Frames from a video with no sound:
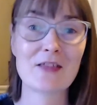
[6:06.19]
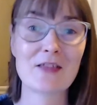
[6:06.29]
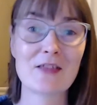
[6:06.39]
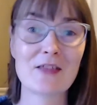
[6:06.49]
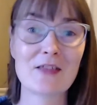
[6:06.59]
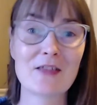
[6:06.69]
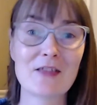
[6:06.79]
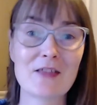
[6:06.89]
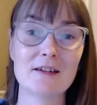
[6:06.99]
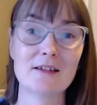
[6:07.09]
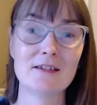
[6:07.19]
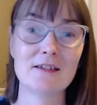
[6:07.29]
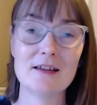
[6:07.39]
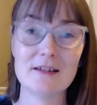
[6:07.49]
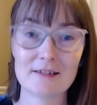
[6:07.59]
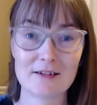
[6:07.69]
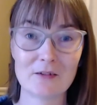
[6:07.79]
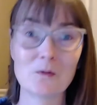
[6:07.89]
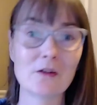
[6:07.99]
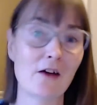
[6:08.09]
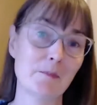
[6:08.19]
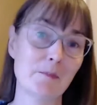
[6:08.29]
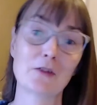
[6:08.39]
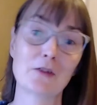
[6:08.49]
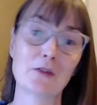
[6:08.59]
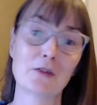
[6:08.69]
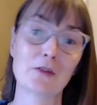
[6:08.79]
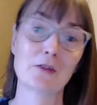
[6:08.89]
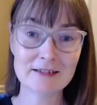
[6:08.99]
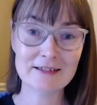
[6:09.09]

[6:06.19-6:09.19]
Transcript: that the deceased will not be forgotten.